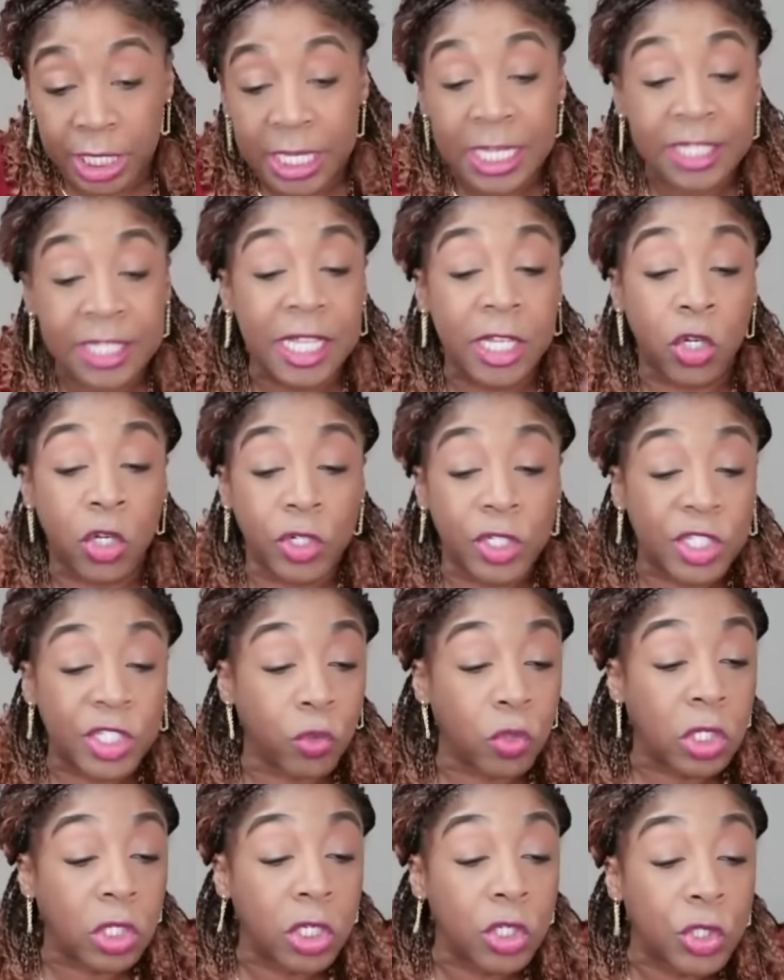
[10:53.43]
It's a crystal
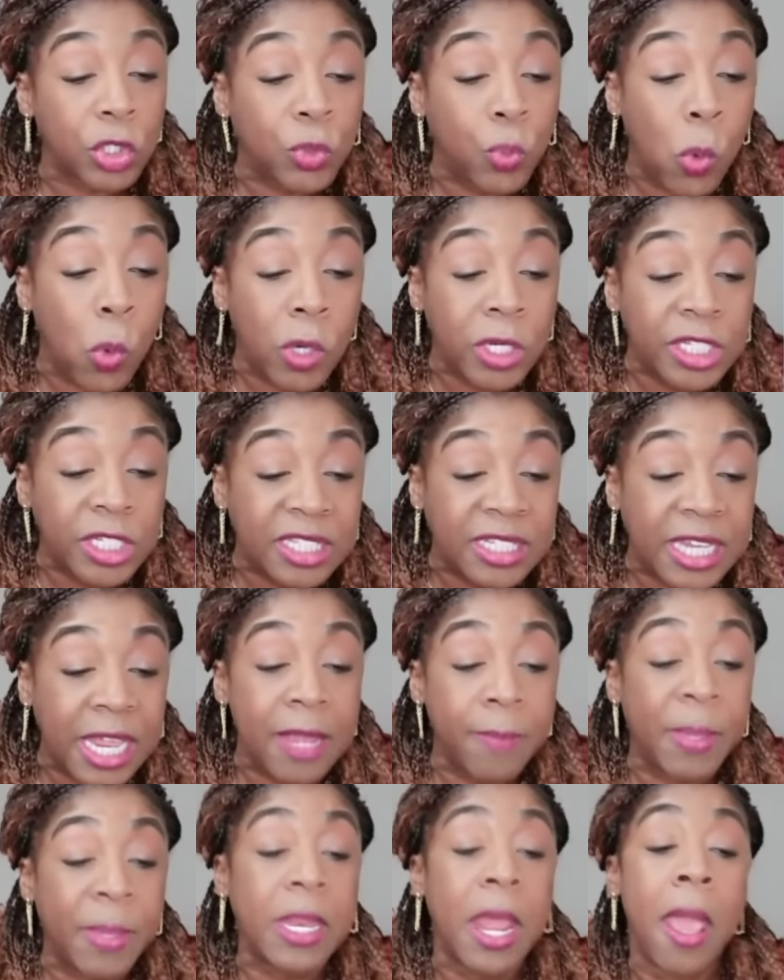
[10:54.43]
clear sworn
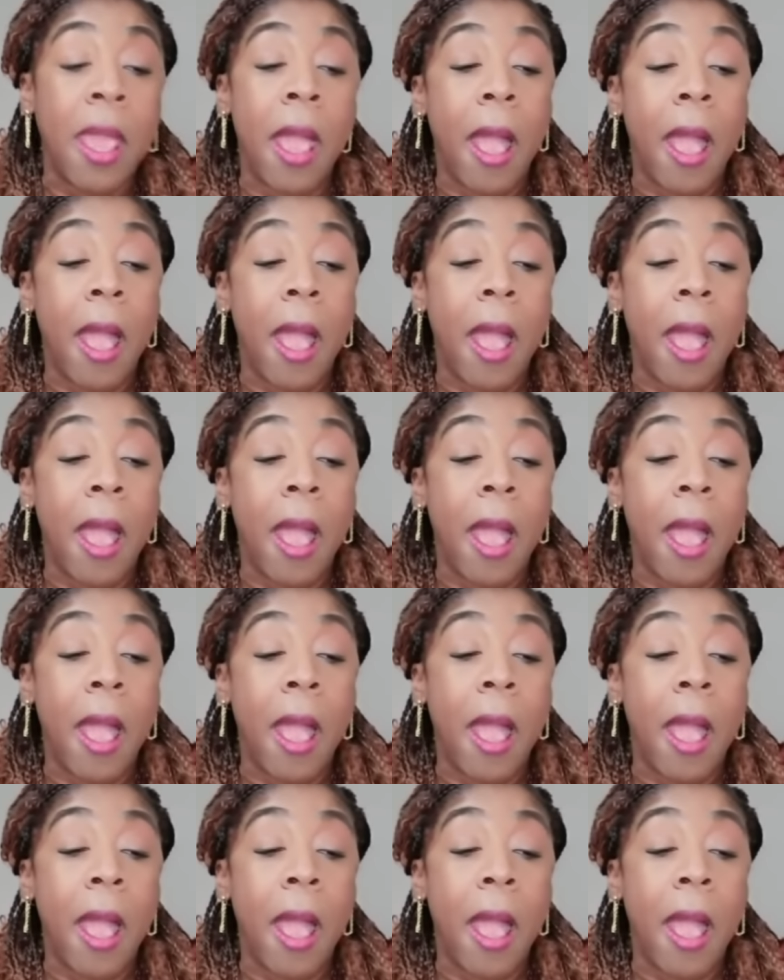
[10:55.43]
statement